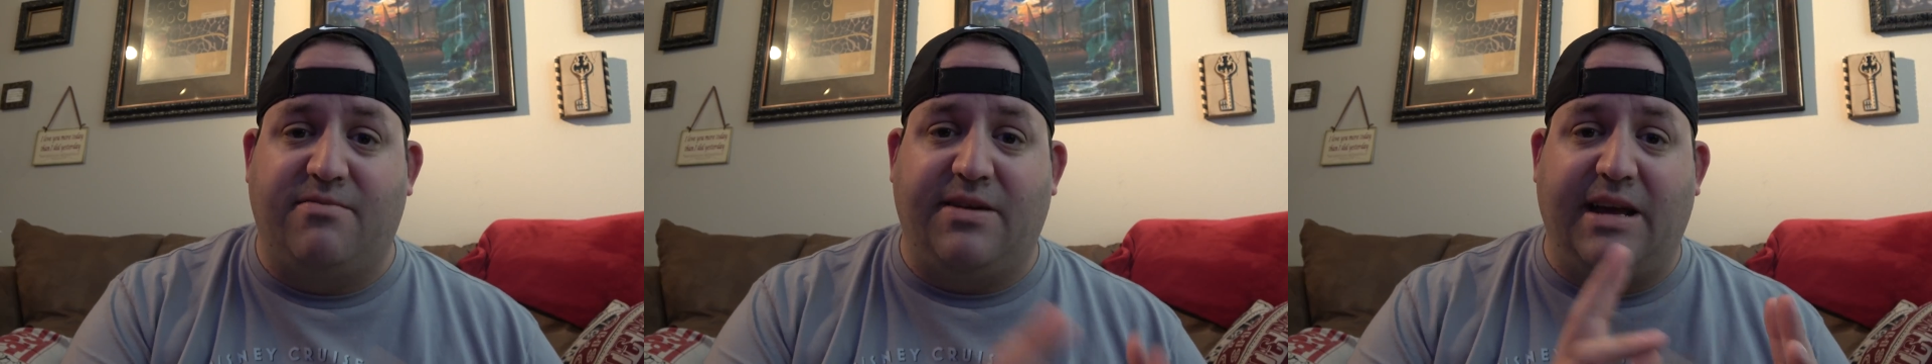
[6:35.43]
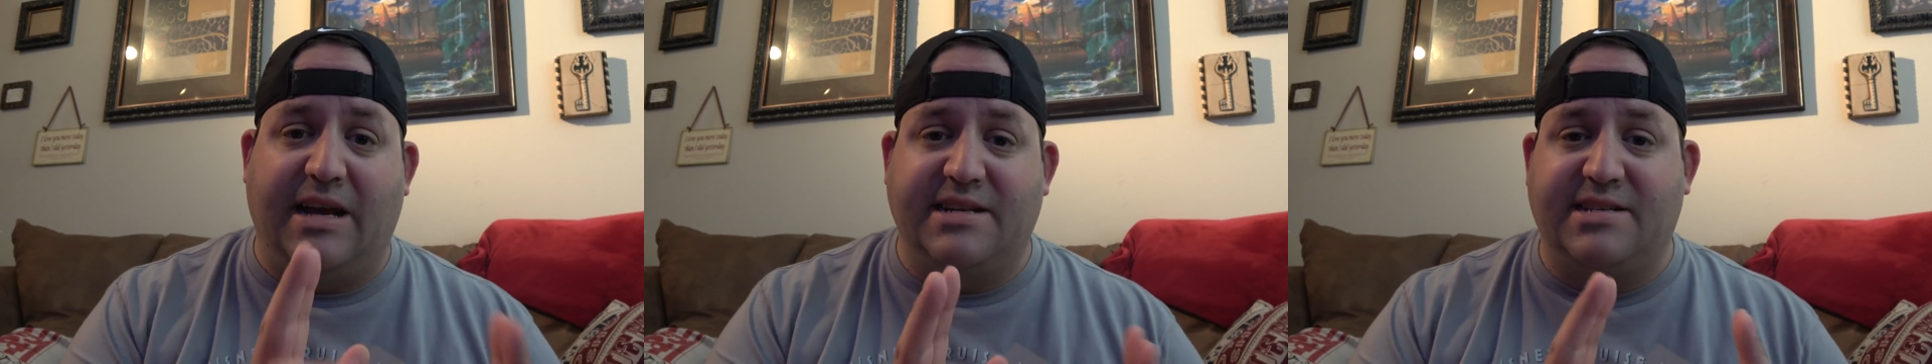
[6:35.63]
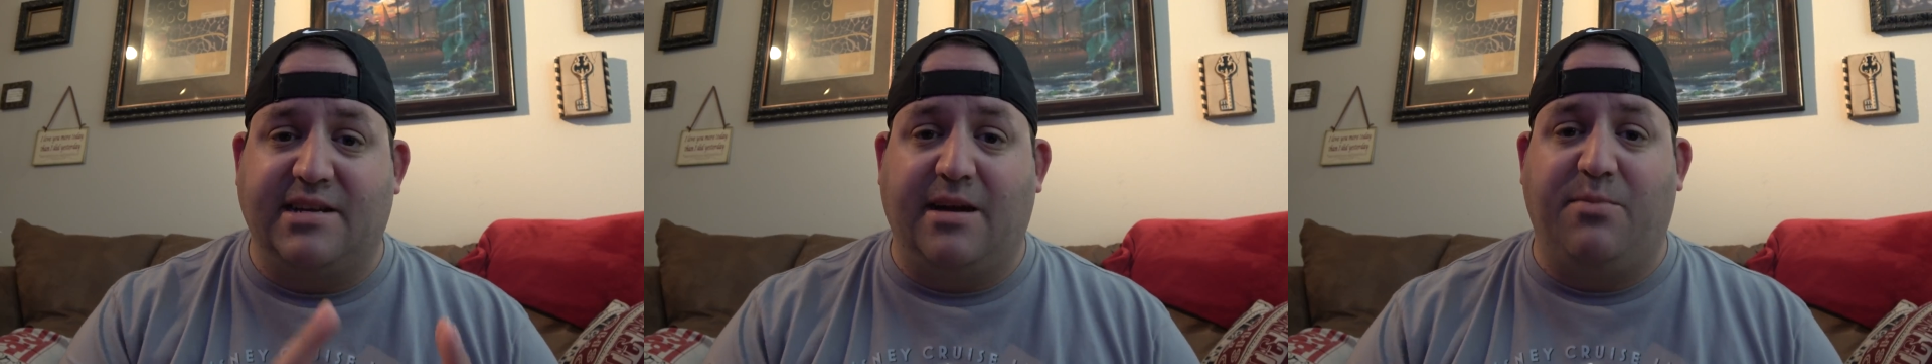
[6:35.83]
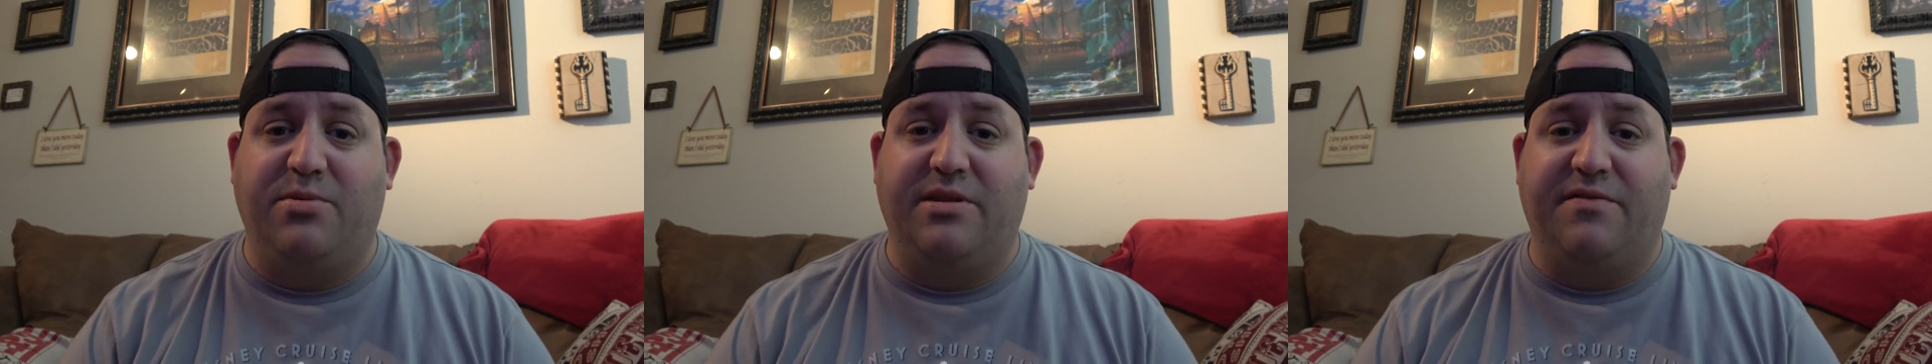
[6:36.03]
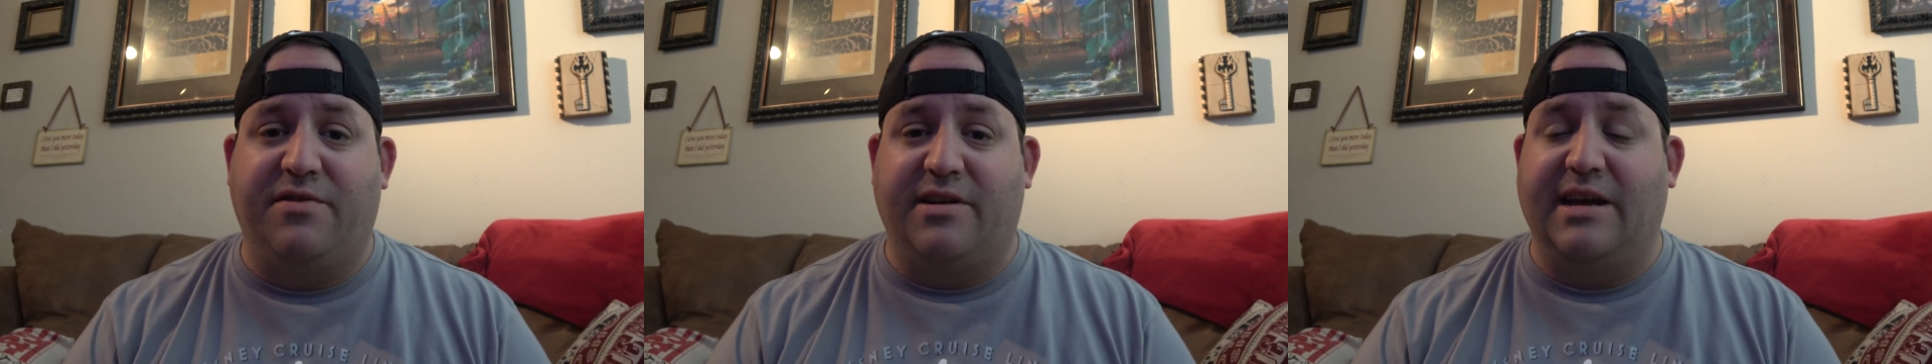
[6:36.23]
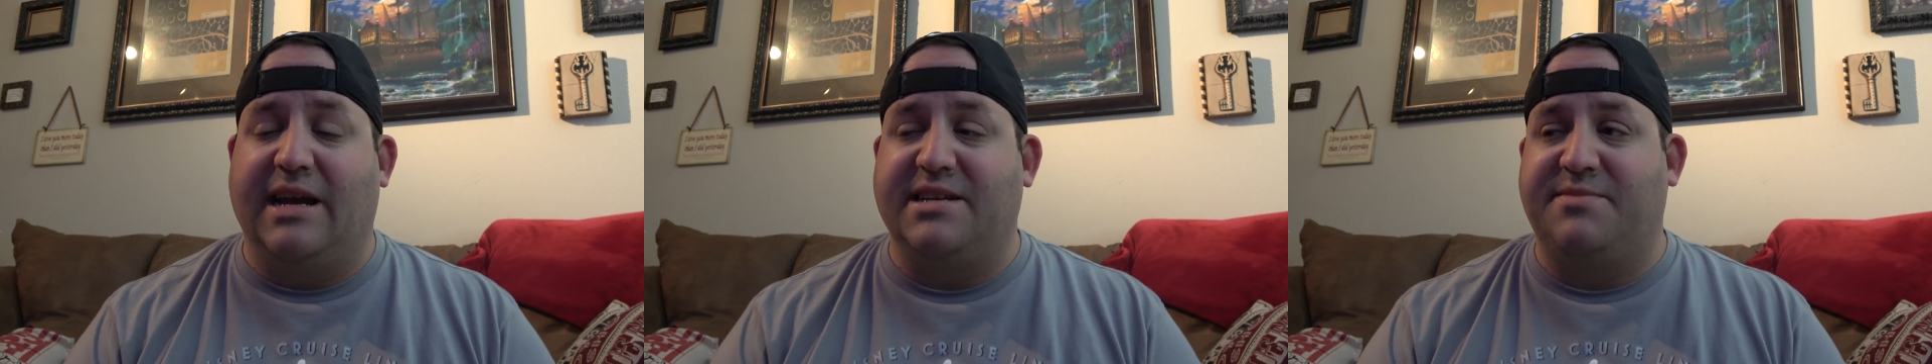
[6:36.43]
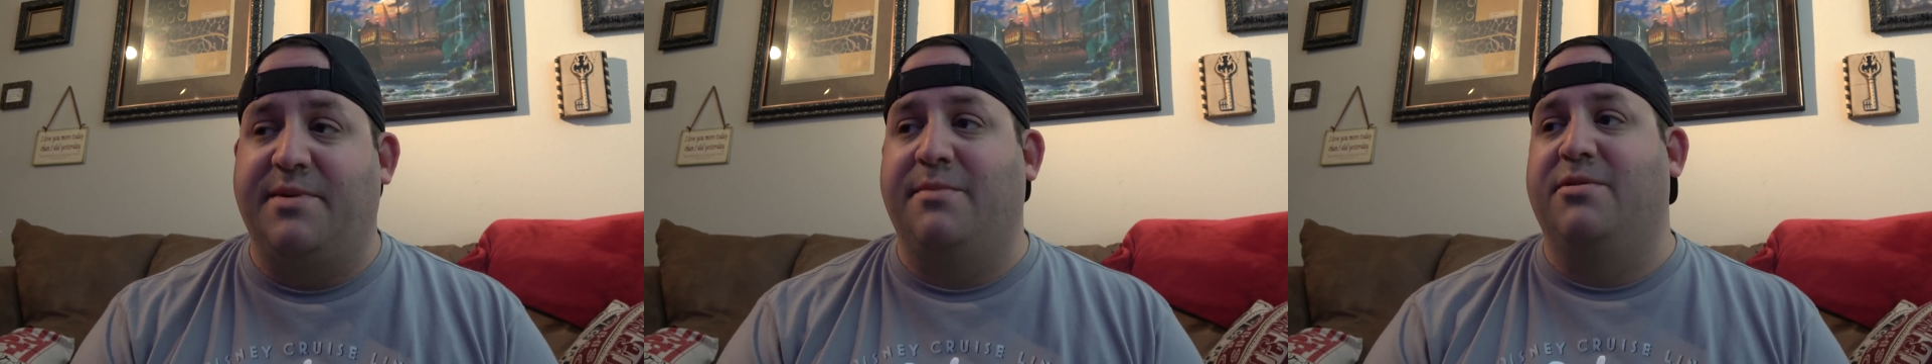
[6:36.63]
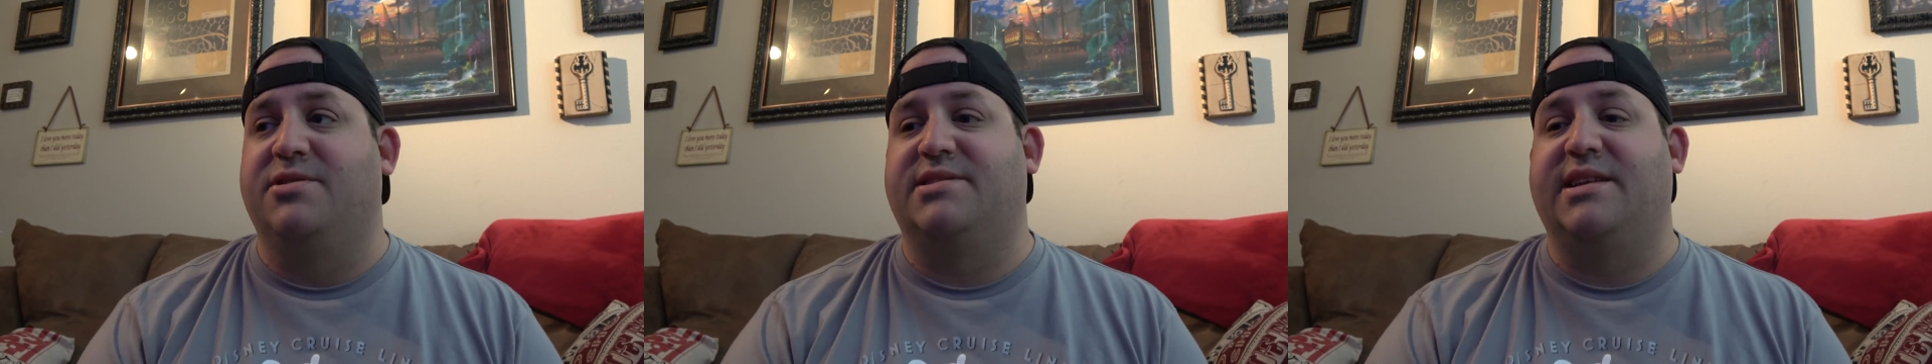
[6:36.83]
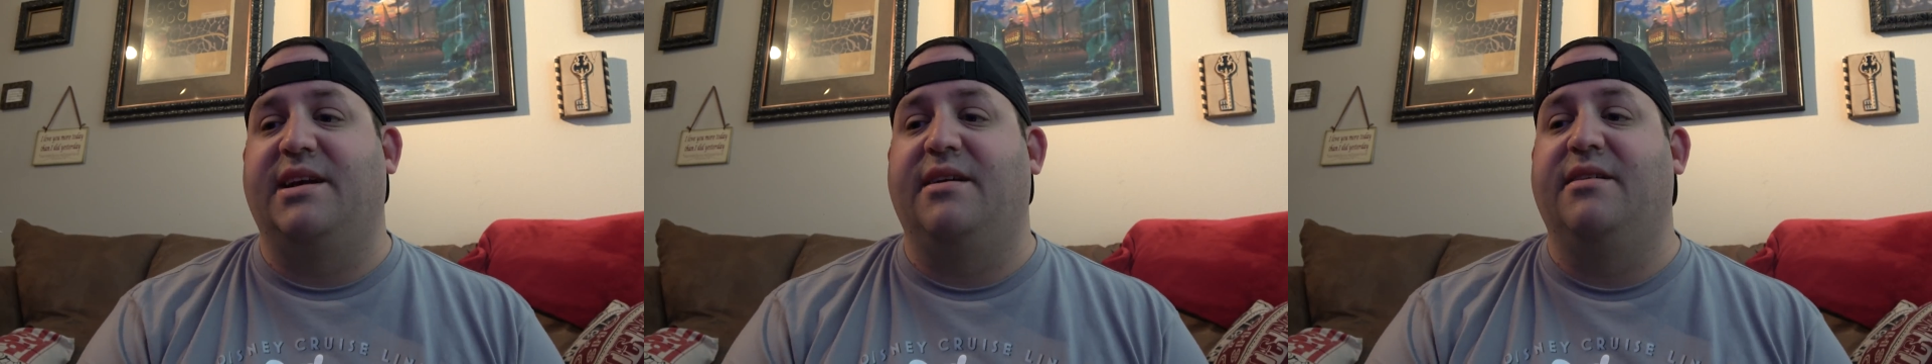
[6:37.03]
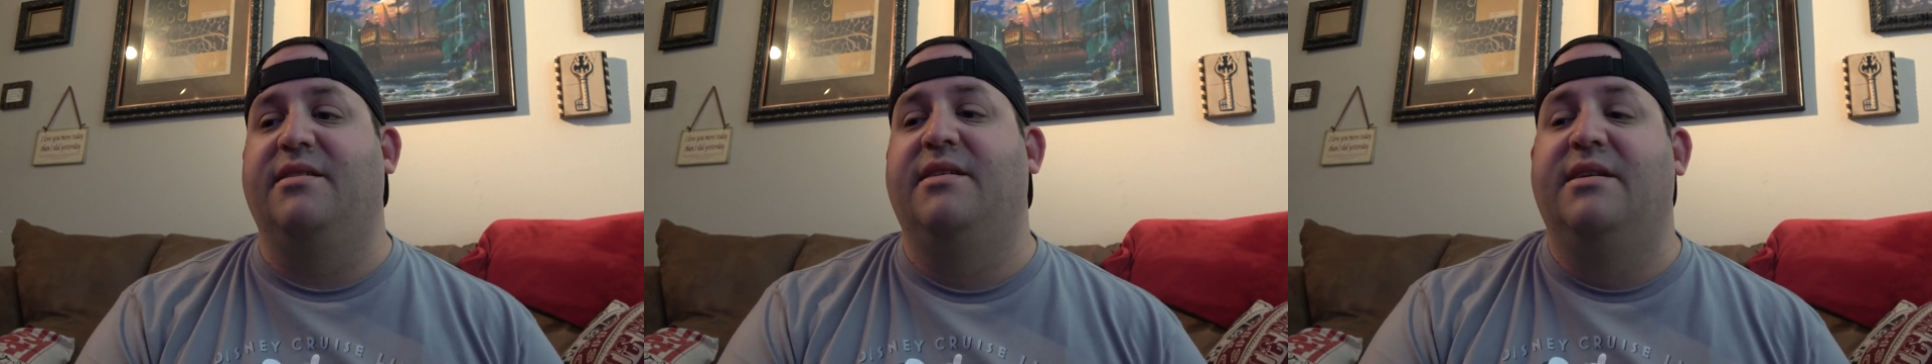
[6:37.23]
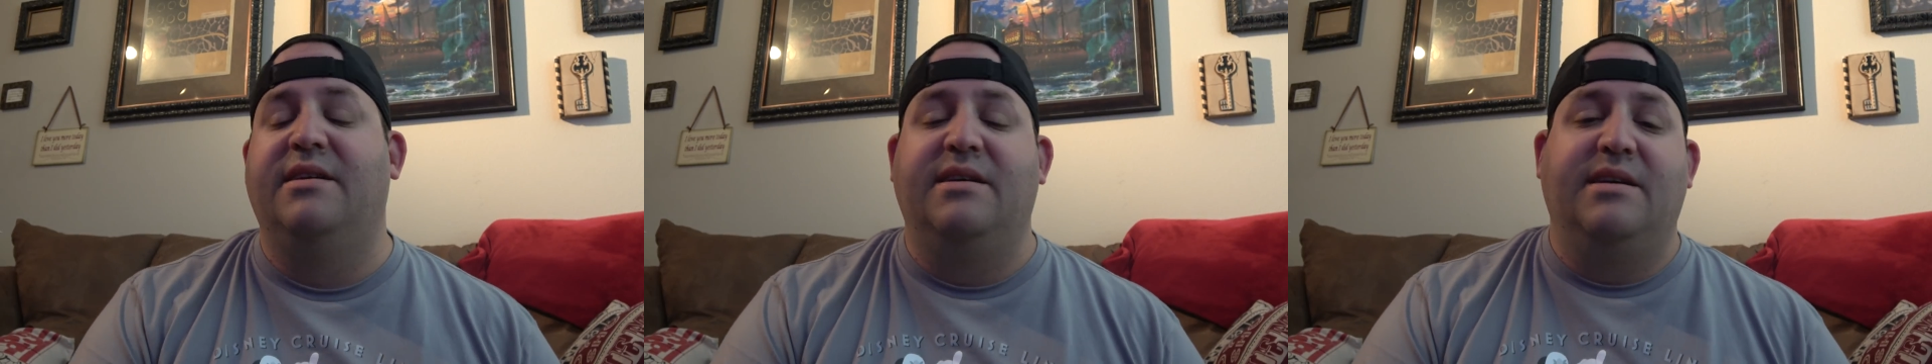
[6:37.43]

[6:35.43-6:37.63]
We asked a couple different cast members there,